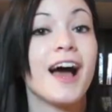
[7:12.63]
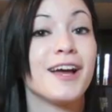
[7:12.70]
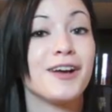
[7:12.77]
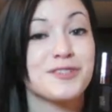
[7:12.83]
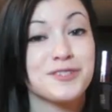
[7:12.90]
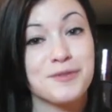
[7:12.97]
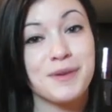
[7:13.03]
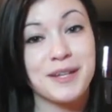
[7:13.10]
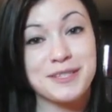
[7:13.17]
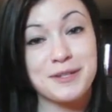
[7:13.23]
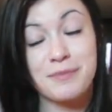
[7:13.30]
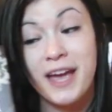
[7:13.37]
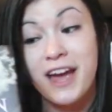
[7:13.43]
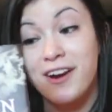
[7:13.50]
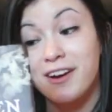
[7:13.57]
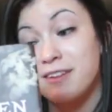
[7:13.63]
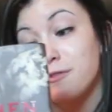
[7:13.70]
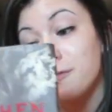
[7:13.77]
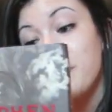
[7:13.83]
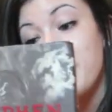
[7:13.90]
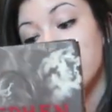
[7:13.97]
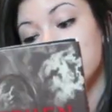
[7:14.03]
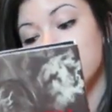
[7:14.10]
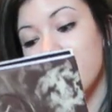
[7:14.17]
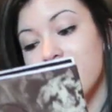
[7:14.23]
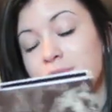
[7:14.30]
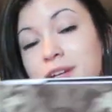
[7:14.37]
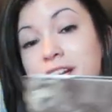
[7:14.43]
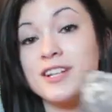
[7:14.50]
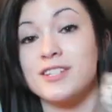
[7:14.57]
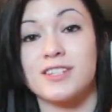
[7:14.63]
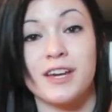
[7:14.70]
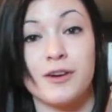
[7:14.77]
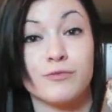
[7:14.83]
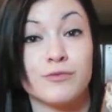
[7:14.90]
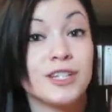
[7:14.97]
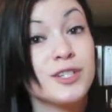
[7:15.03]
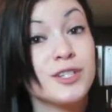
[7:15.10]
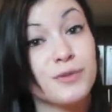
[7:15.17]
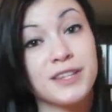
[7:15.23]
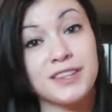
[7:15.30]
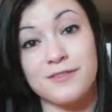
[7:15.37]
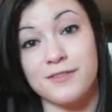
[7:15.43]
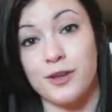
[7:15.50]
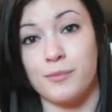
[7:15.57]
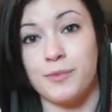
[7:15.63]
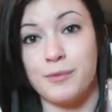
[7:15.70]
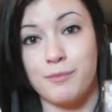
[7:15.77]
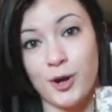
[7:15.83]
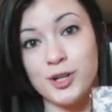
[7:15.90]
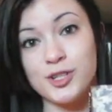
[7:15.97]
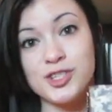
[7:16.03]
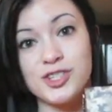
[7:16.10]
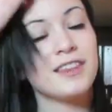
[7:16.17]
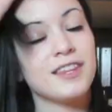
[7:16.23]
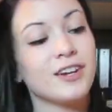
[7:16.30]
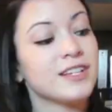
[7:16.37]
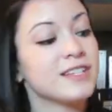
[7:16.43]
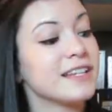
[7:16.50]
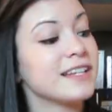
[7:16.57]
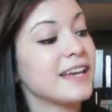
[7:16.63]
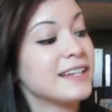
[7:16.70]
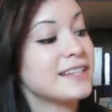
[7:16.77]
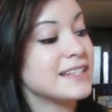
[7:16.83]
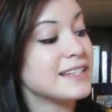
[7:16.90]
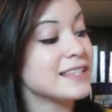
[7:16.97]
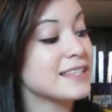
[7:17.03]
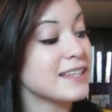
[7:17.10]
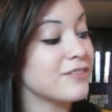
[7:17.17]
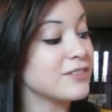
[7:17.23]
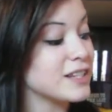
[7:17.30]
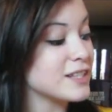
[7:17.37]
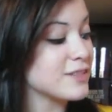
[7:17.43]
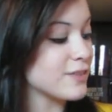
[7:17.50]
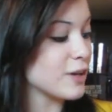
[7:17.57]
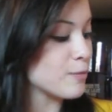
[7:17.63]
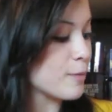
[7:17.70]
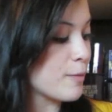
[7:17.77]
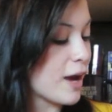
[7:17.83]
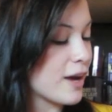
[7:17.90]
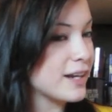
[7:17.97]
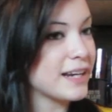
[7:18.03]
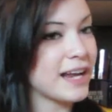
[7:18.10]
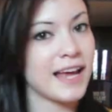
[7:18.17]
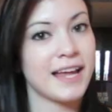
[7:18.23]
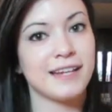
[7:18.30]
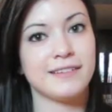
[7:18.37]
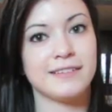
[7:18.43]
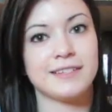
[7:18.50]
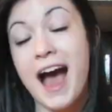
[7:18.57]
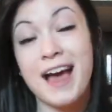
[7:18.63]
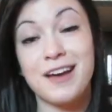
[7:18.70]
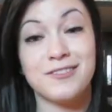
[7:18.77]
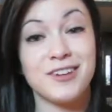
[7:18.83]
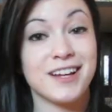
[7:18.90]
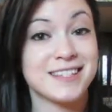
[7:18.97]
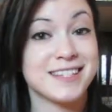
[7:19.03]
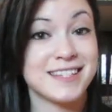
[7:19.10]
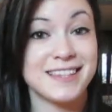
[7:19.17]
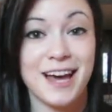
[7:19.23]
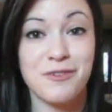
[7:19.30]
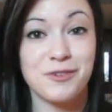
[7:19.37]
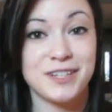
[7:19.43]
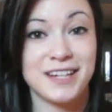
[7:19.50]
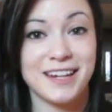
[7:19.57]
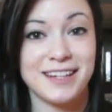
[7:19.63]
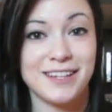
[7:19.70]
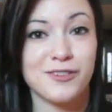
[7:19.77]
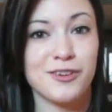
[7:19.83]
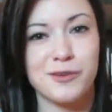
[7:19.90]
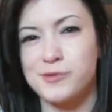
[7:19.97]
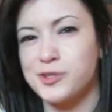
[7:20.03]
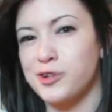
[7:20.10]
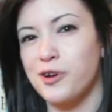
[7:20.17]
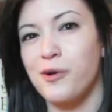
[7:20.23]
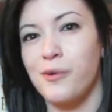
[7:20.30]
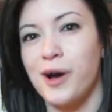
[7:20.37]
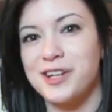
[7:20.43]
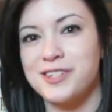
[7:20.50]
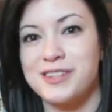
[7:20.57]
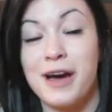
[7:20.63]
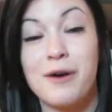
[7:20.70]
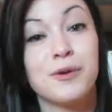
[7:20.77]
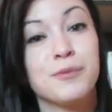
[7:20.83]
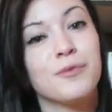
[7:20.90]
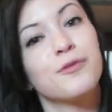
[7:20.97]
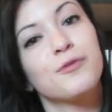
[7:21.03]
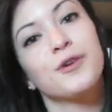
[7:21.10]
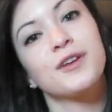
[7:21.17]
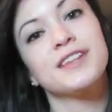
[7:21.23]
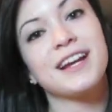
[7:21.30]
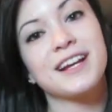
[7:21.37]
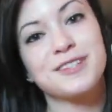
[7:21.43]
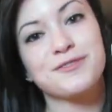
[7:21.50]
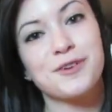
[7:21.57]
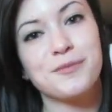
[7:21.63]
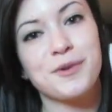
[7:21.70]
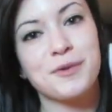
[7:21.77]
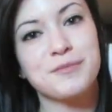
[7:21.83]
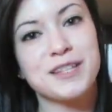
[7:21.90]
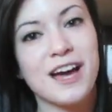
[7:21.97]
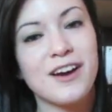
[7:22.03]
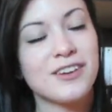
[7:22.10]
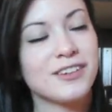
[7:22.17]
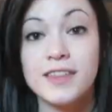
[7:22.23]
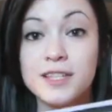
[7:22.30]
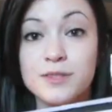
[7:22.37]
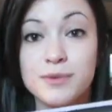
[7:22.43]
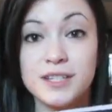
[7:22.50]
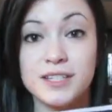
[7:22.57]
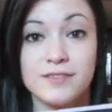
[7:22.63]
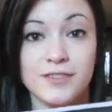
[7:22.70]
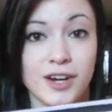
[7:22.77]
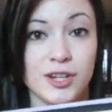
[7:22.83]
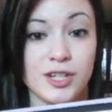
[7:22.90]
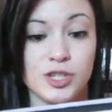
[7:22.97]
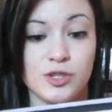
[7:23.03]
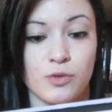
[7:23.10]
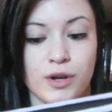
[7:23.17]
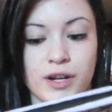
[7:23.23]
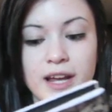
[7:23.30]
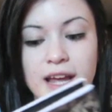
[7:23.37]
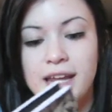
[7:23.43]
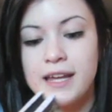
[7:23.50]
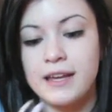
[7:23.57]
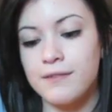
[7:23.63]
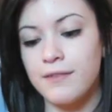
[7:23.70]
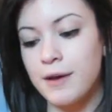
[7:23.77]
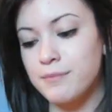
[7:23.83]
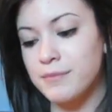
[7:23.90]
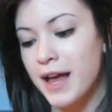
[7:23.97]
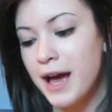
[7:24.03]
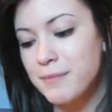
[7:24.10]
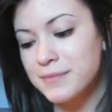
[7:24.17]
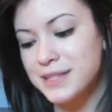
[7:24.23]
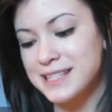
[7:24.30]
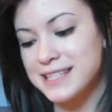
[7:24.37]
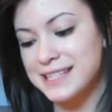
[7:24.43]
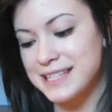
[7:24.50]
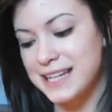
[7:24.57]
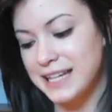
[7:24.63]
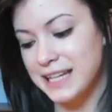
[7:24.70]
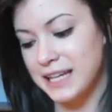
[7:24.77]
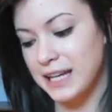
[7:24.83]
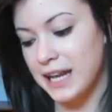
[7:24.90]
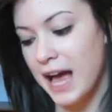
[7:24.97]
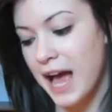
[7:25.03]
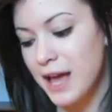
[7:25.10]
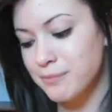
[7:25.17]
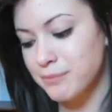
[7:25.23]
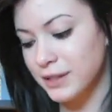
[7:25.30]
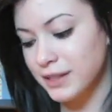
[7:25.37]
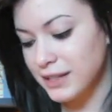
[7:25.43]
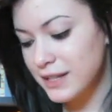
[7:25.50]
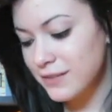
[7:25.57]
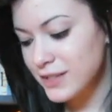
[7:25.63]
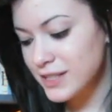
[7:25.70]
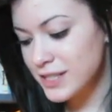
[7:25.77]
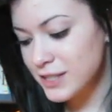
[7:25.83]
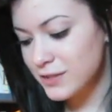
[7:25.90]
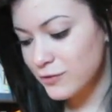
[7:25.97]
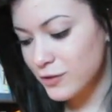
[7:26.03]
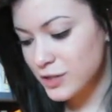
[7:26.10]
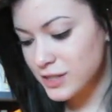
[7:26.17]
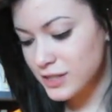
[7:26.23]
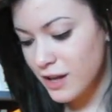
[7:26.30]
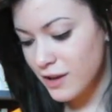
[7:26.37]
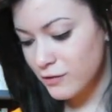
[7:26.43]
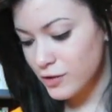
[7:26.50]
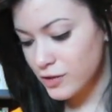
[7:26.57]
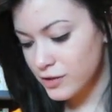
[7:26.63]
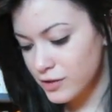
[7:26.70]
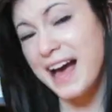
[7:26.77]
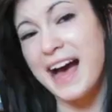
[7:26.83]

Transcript: I also picked up Carrie from Amazon because they are redoing the film in March. There is a 1970s film about it, and I have not seen that one yet either. I'm sure I'll watch that one before the next film comes out. This one is very short, and if I'm not mistaken, I believe it's his first novel?